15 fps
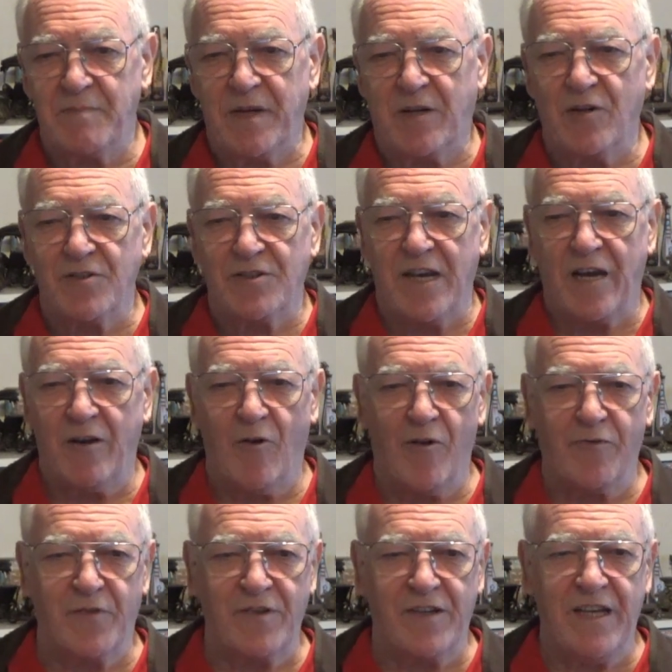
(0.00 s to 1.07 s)
because I
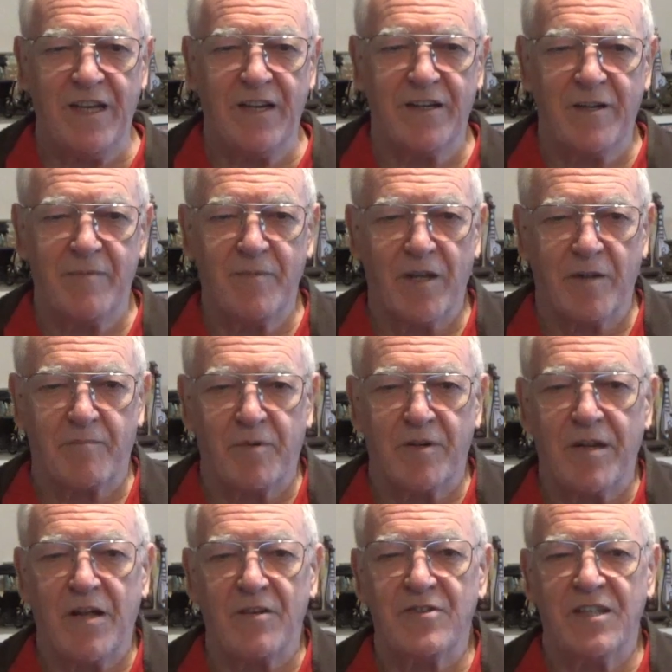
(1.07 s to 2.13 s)
often hear them not
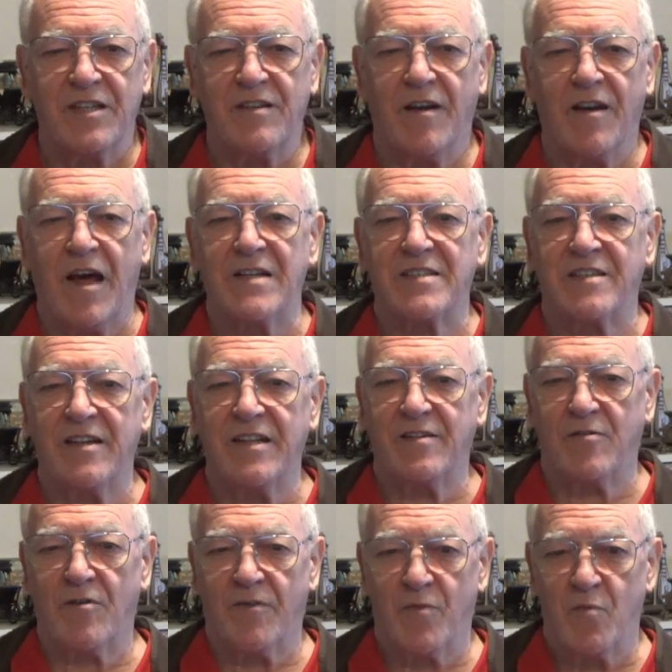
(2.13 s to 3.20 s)
pronouncing the last
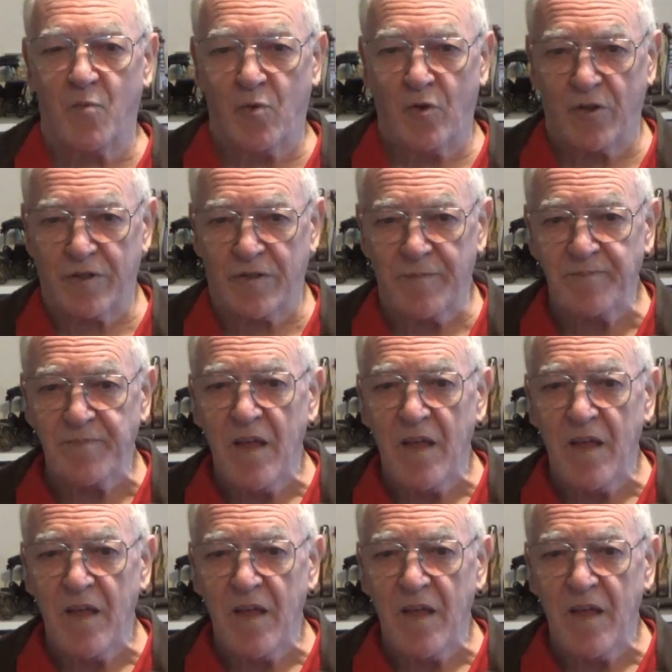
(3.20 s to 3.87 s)
letter of a word.